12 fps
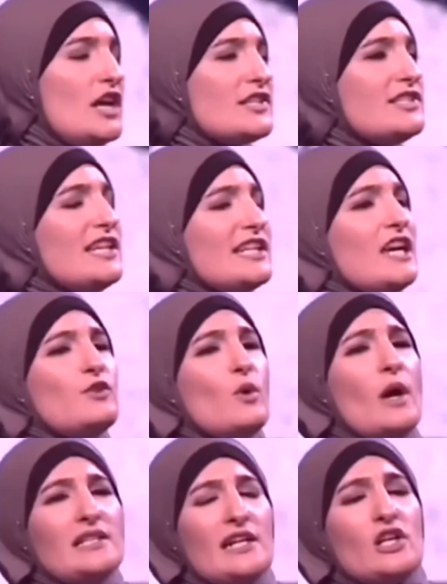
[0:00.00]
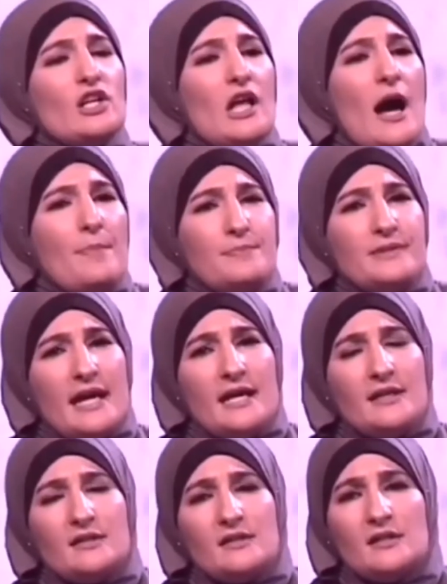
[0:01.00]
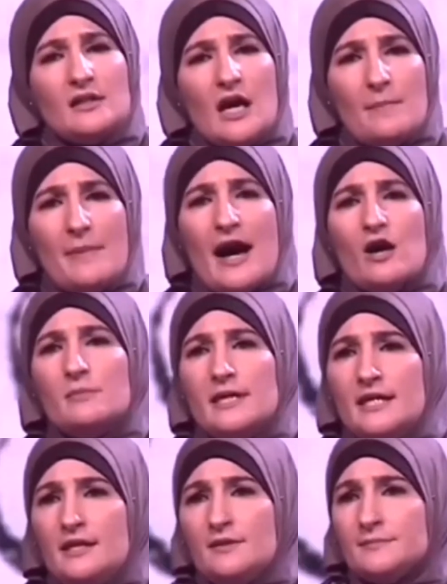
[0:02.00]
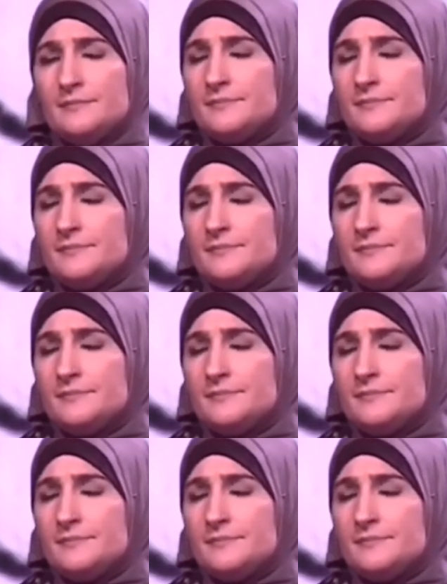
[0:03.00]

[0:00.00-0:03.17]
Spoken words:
Just to give you a little update about me,